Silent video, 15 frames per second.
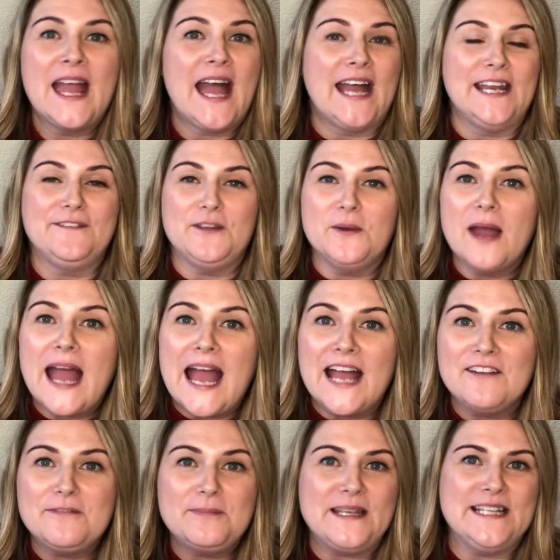and if you
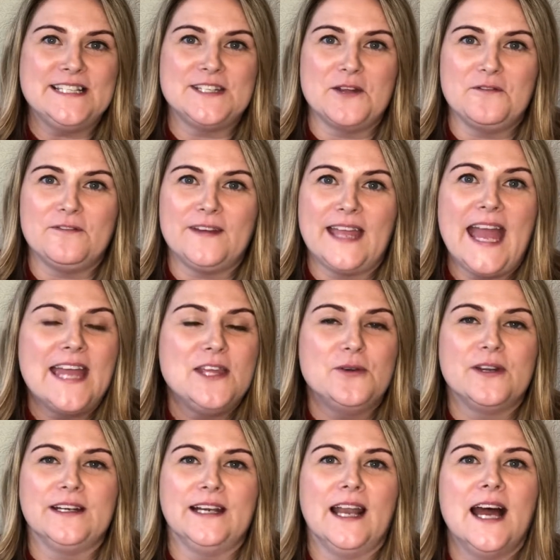have, please don't forget you
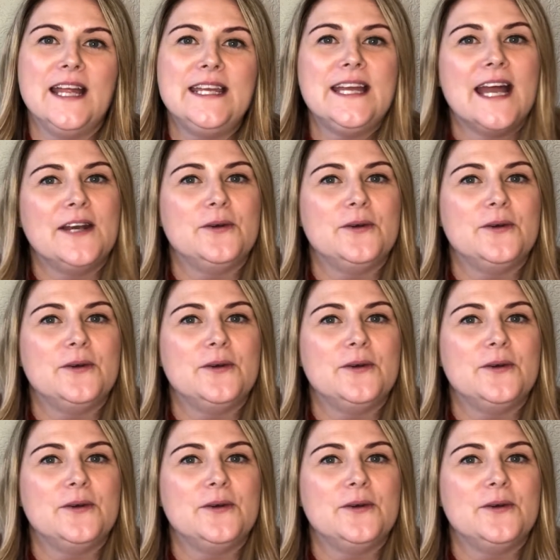can like and